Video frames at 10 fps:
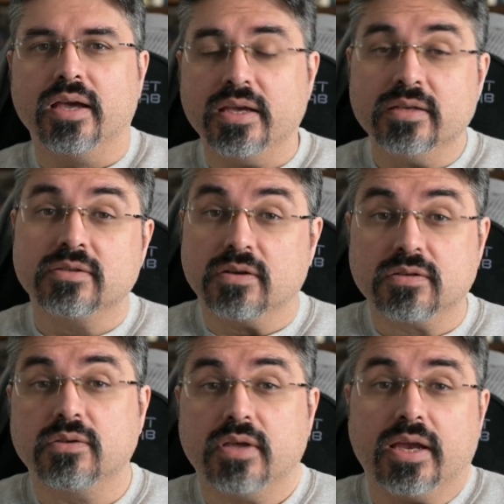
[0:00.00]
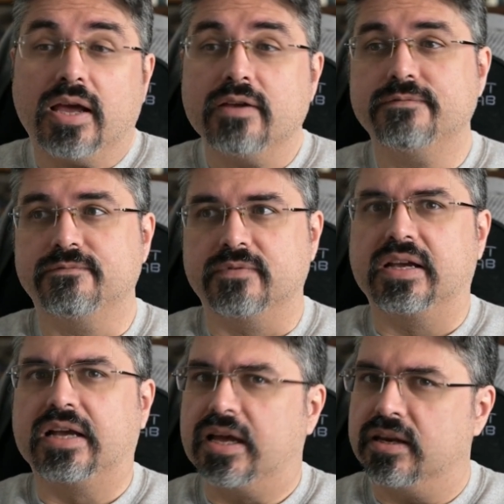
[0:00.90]
is also that I've
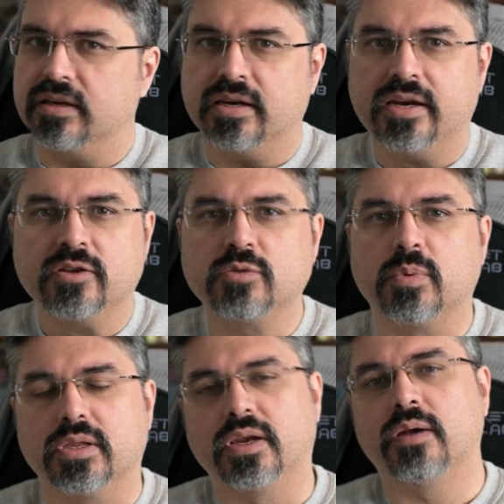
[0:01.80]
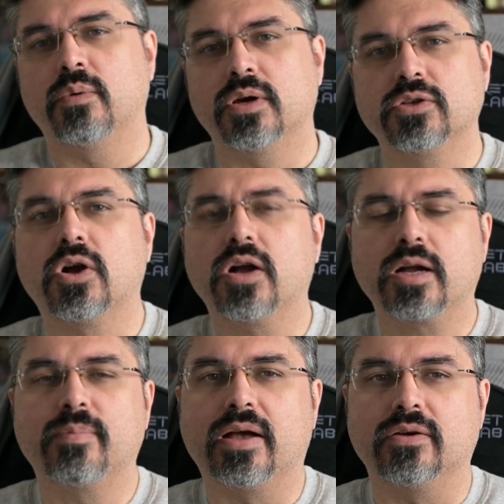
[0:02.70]
got an announcement and I want to talk
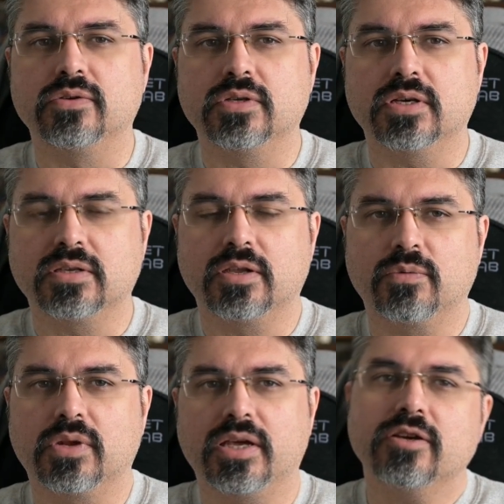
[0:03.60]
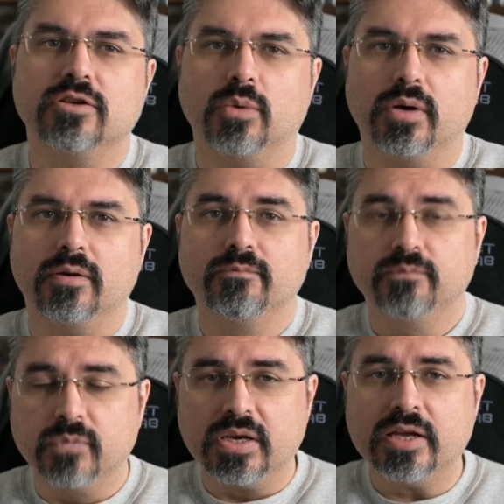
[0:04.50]
about something related to it.
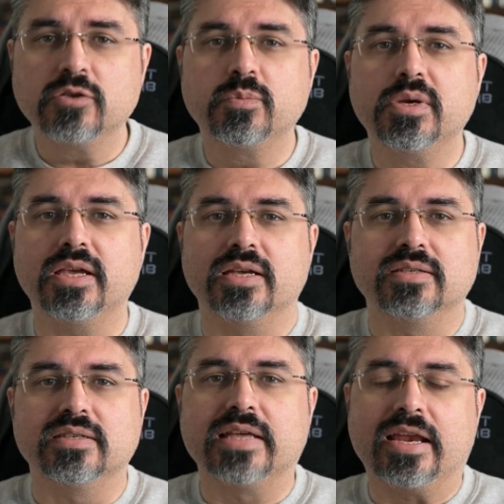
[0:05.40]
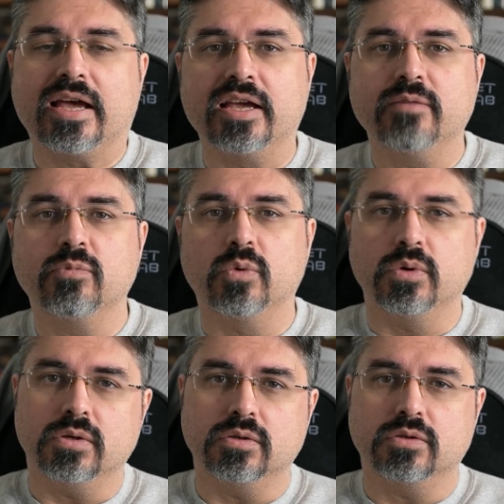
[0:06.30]
The announcement is that I'm
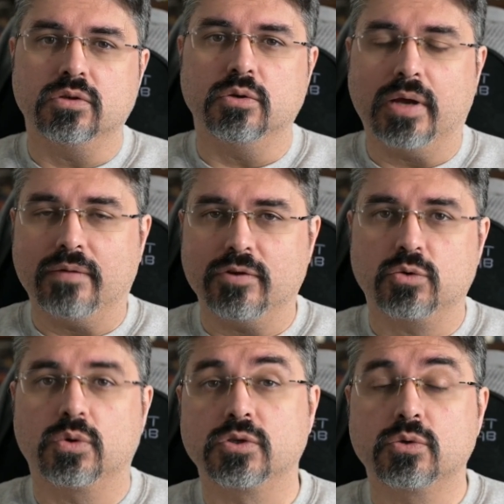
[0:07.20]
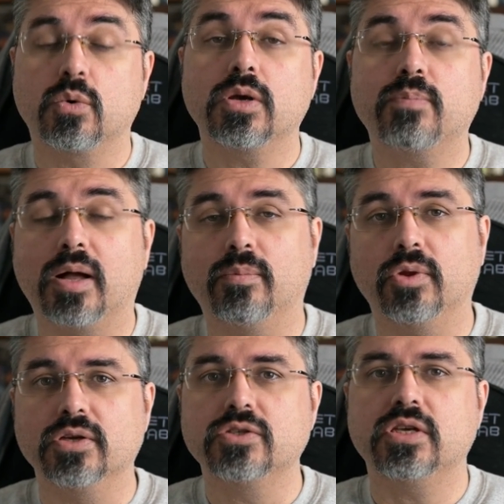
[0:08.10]
going to have a short story
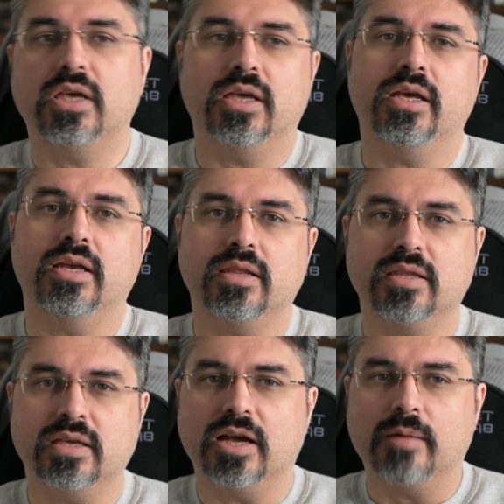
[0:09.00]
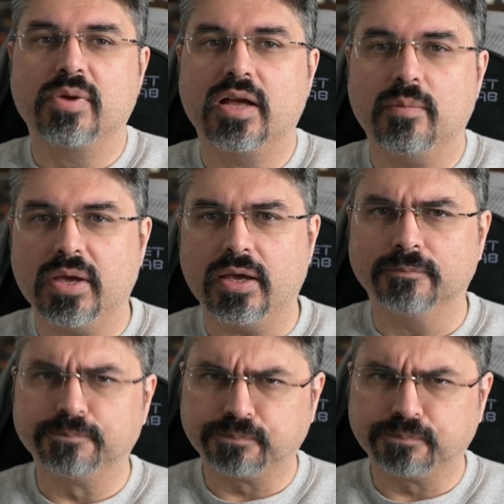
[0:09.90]
published in the upcoming